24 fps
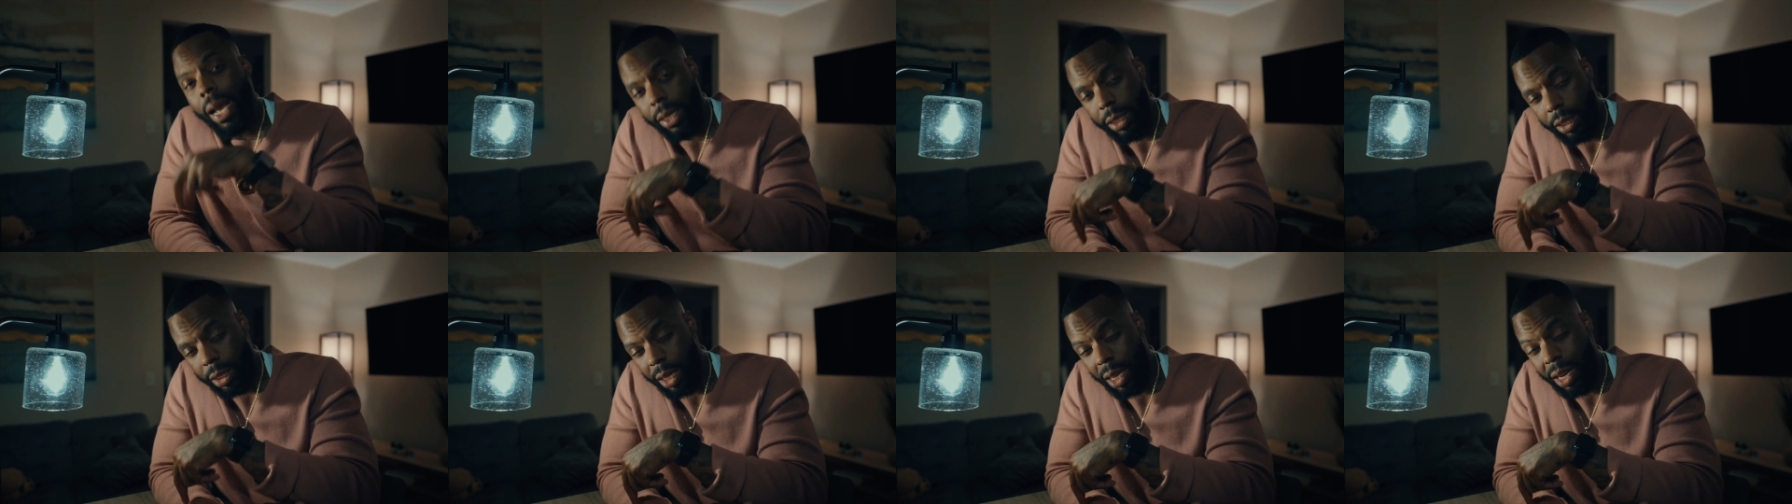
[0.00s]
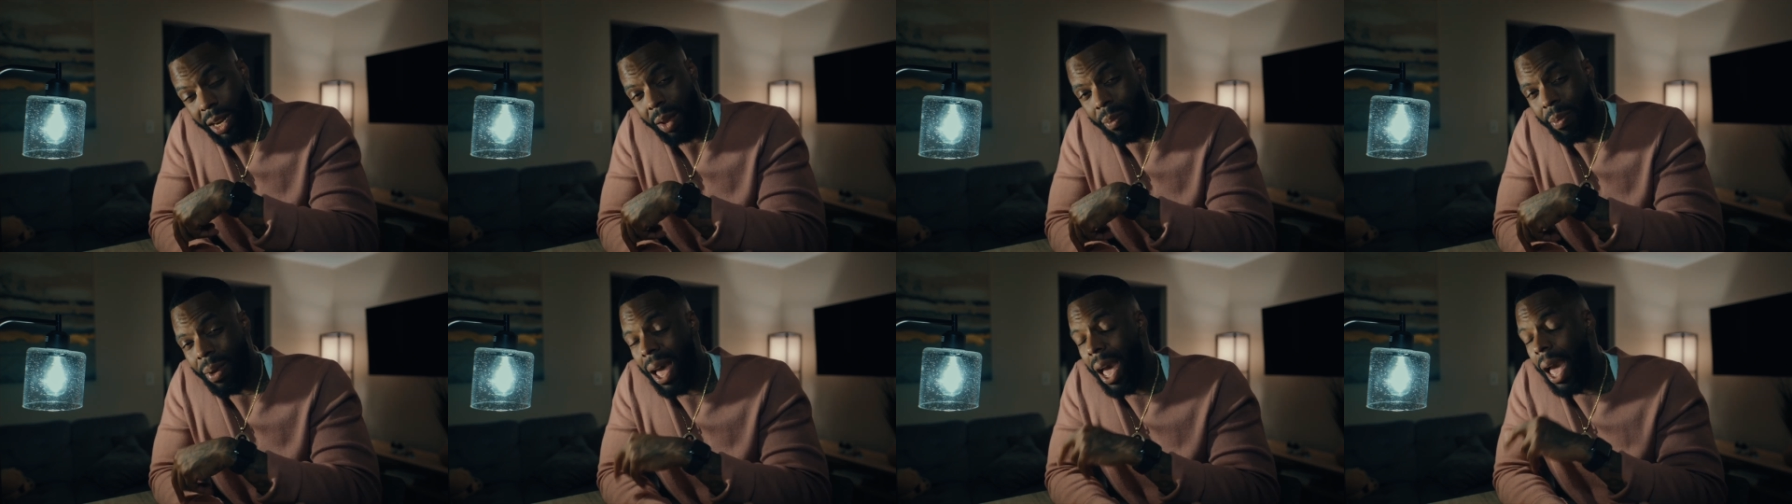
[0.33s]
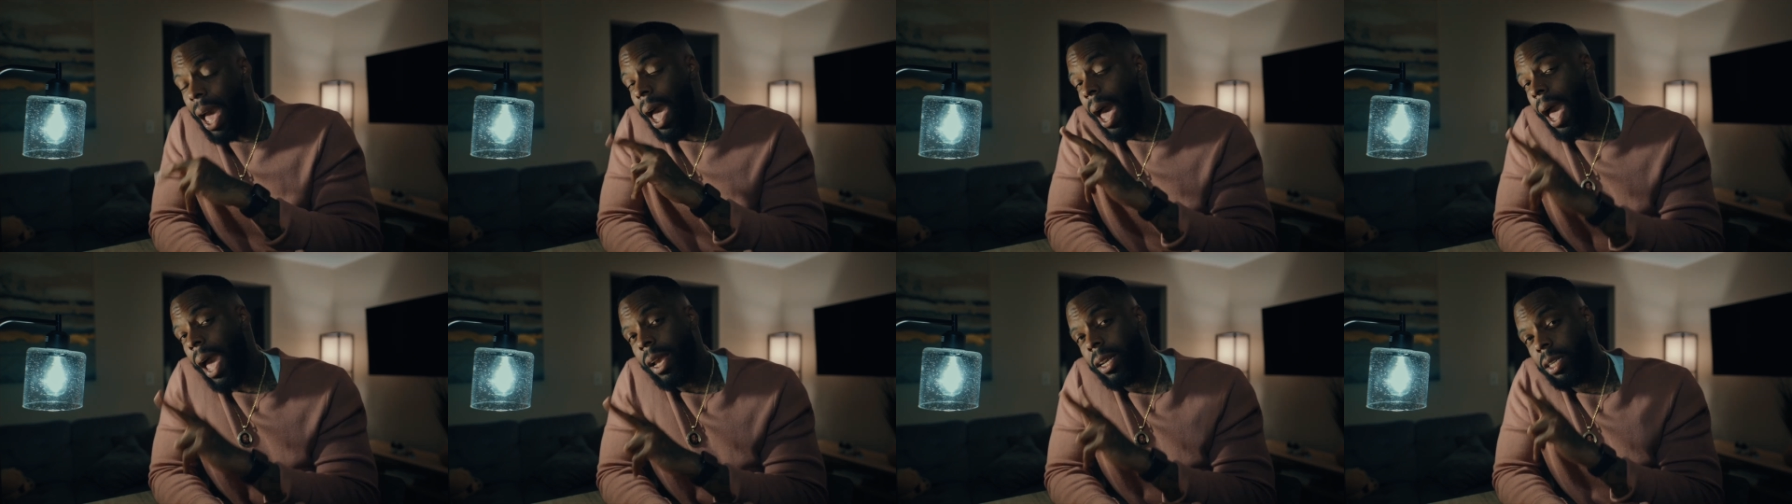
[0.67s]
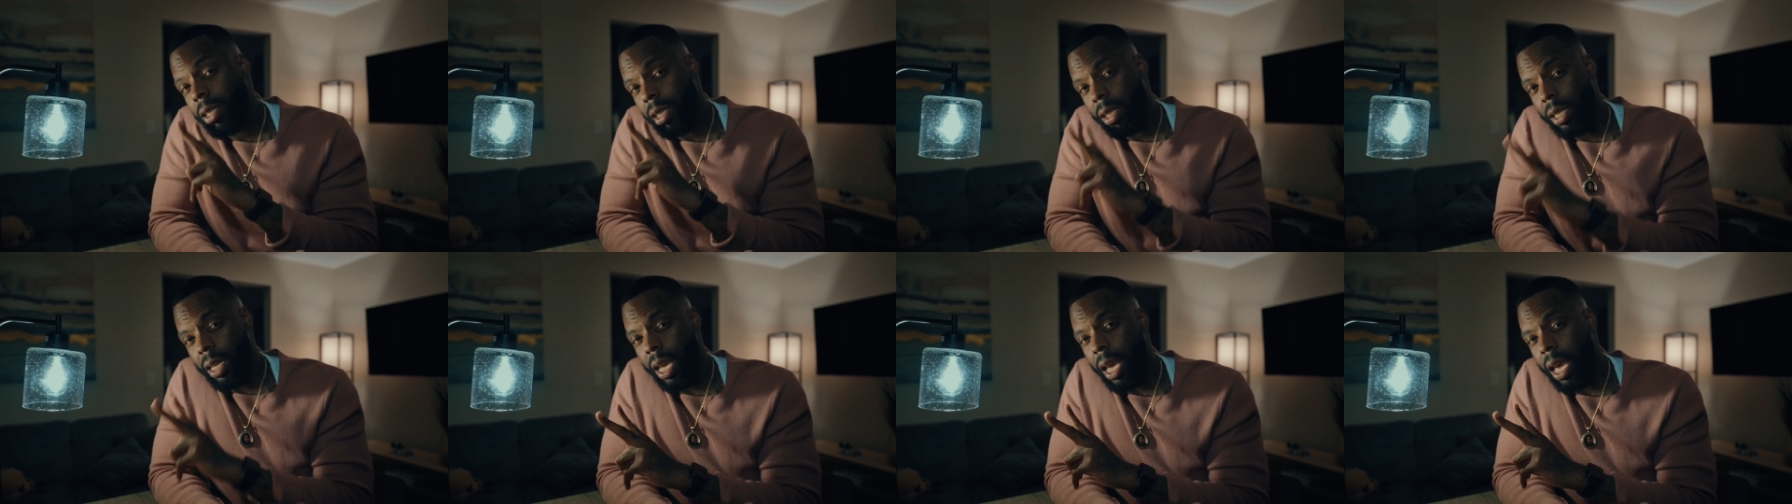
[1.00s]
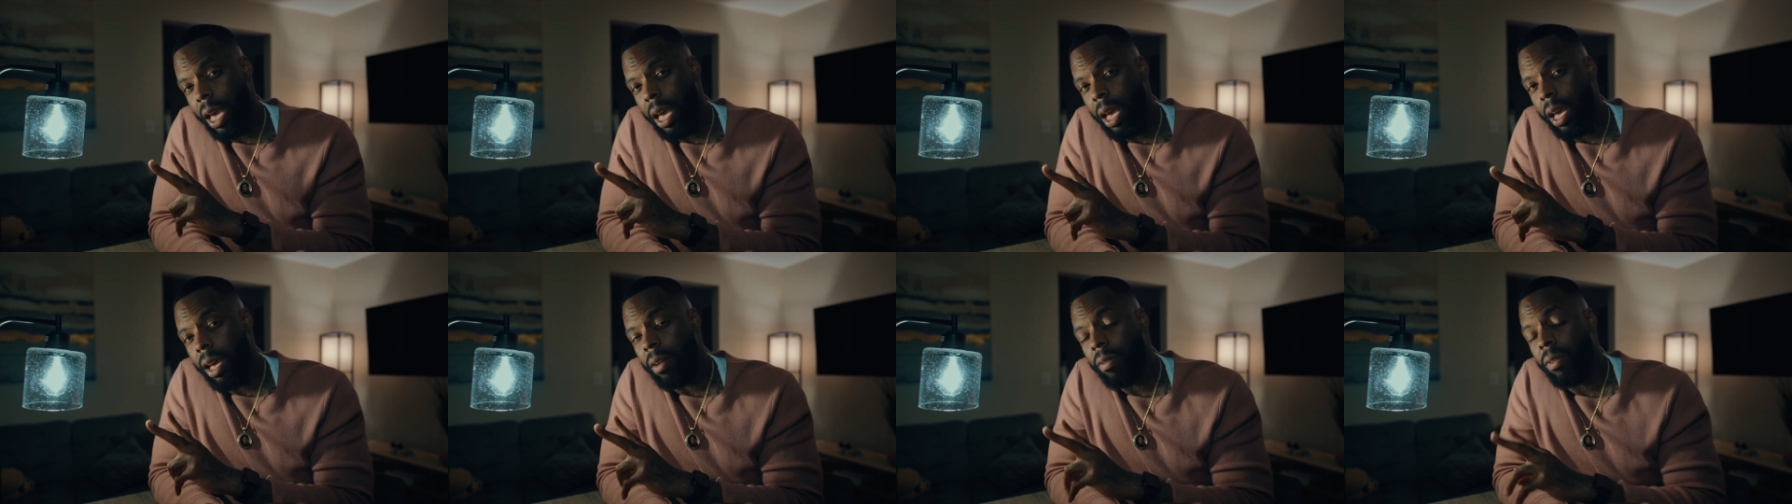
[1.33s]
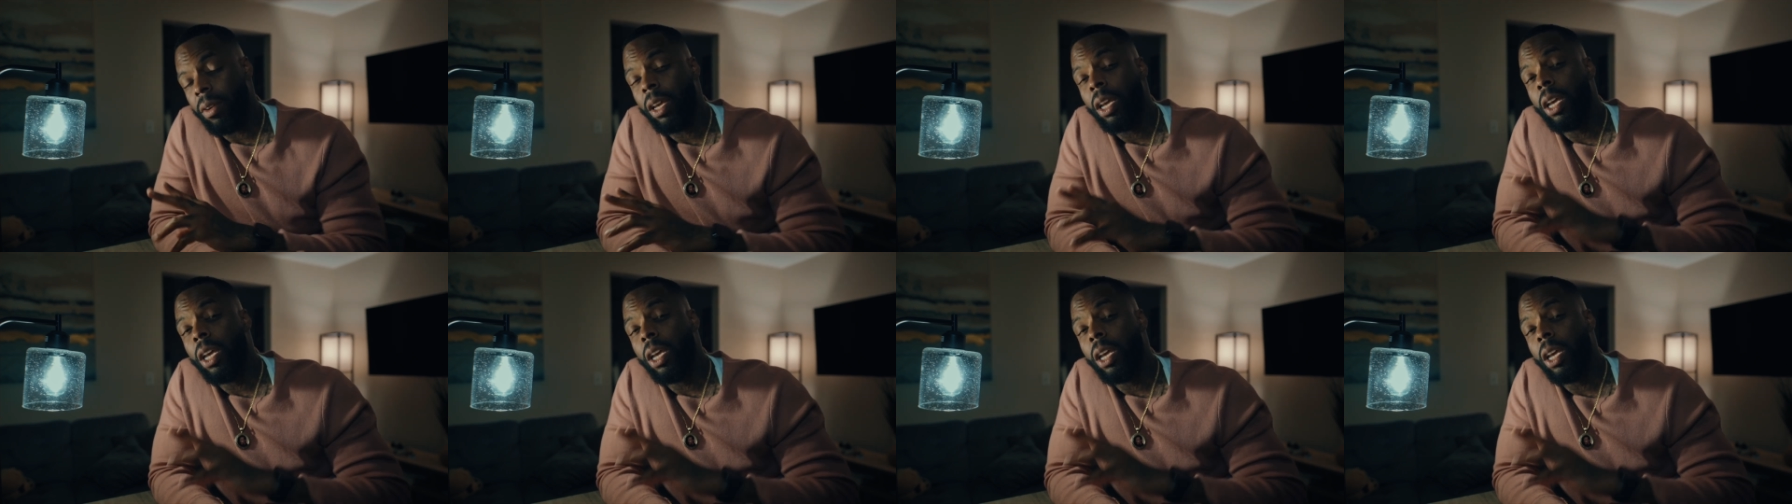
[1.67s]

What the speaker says: setup, I actually have